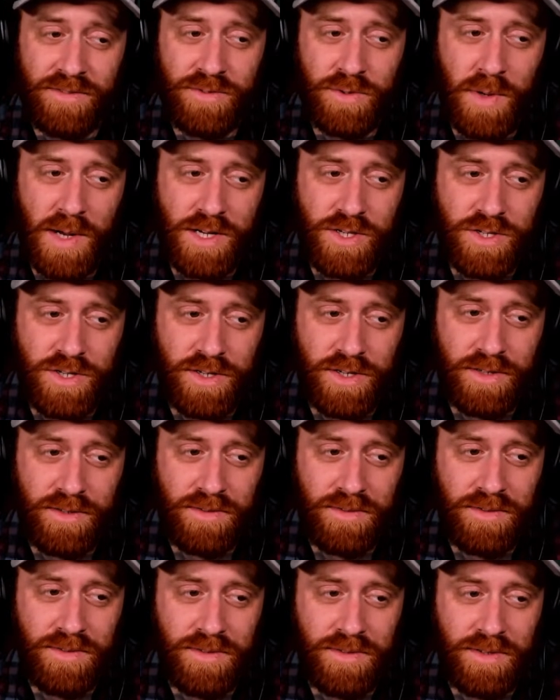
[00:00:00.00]
question.
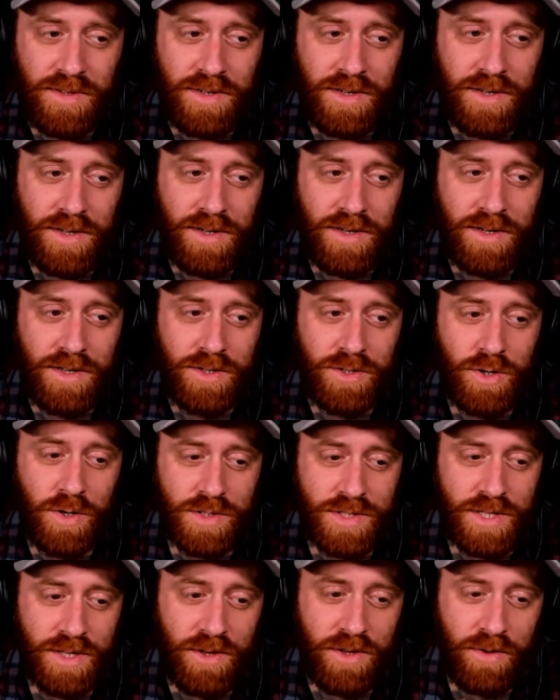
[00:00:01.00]

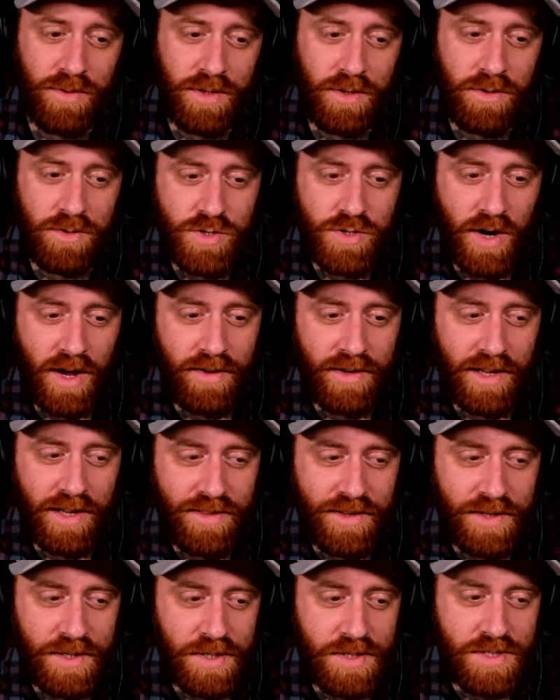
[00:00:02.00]
Ghost said the only neutrality I
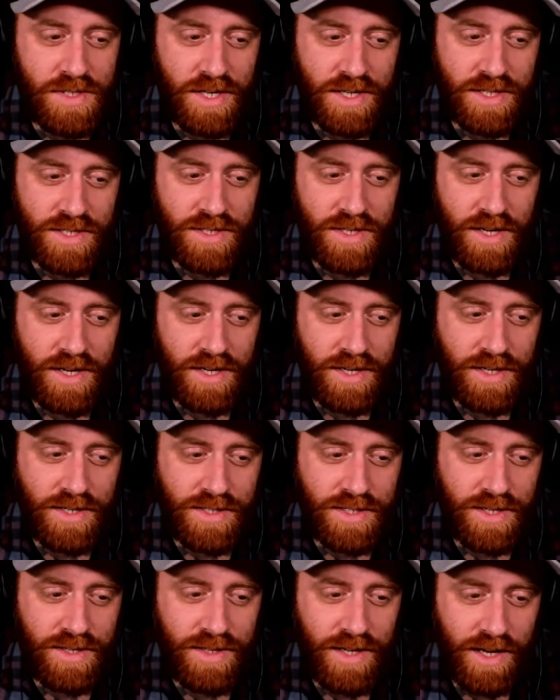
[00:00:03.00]
think exists
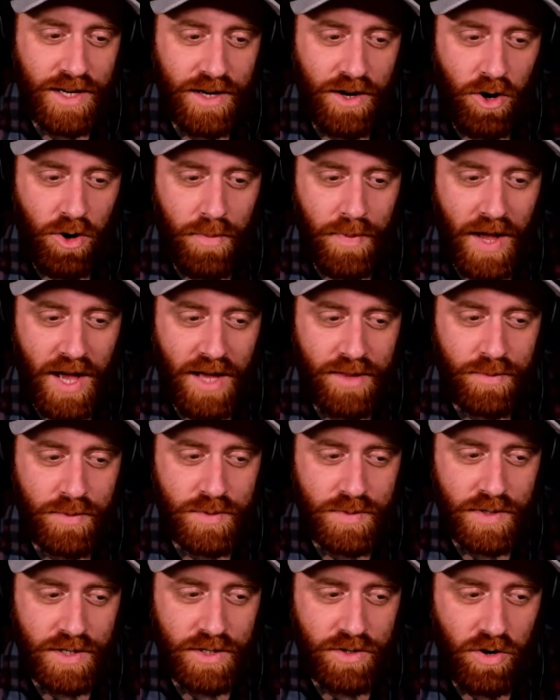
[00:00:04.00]
is the narrow path
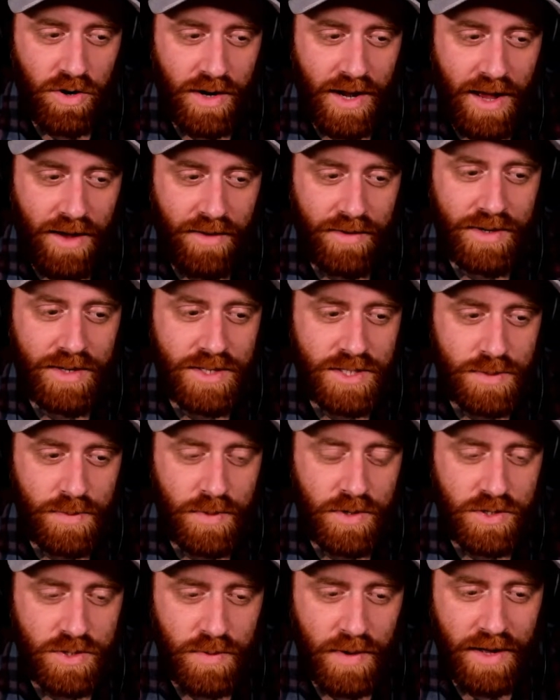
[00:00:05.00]
between carnality and
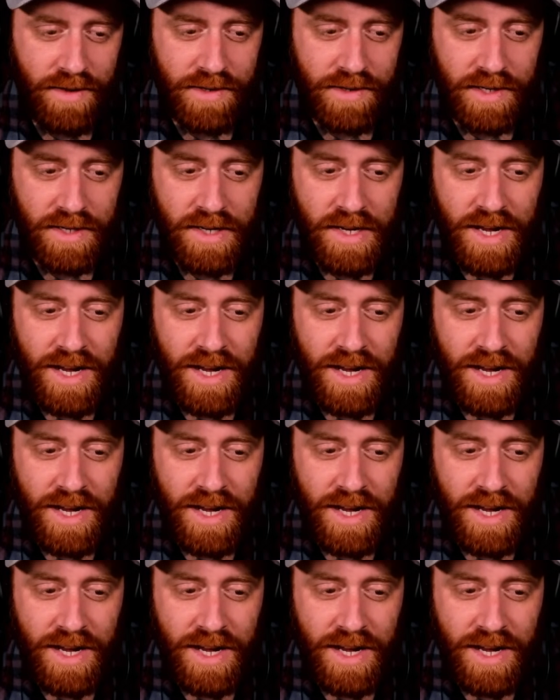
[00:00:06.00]
spirituality.